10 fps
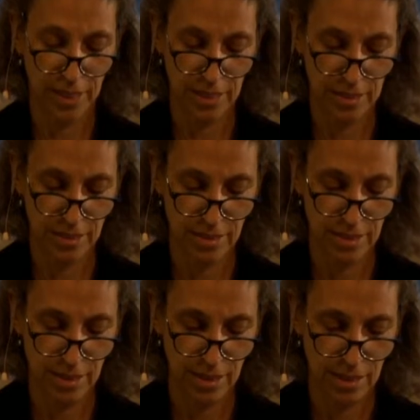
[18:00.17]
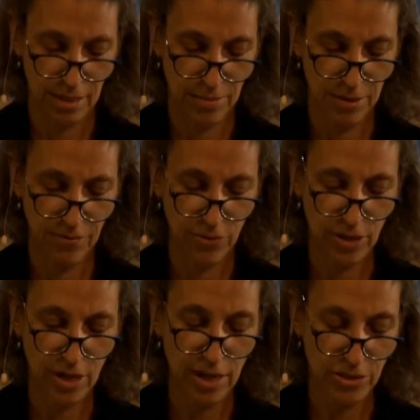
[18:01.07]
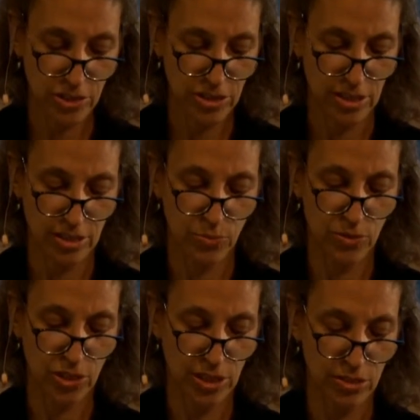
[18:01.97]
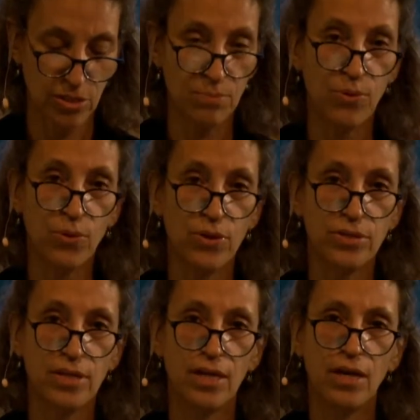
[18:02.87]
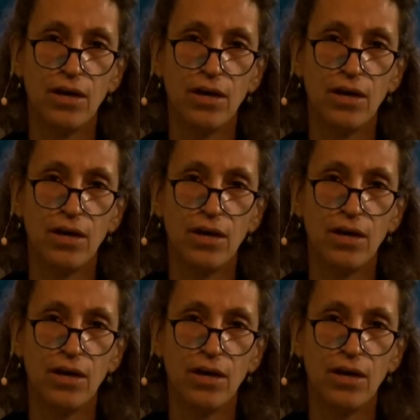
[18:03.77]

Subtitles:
things be for a consciousness which can support